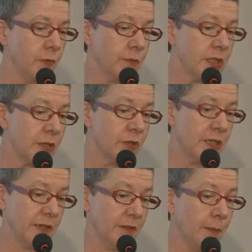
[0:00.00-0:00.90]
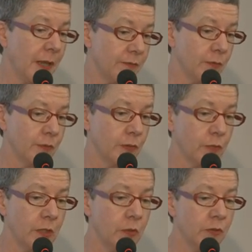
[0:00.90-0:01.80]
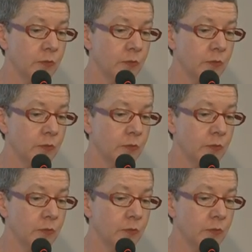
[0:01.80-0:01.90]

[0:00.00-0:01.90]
the TerraText platform that we used,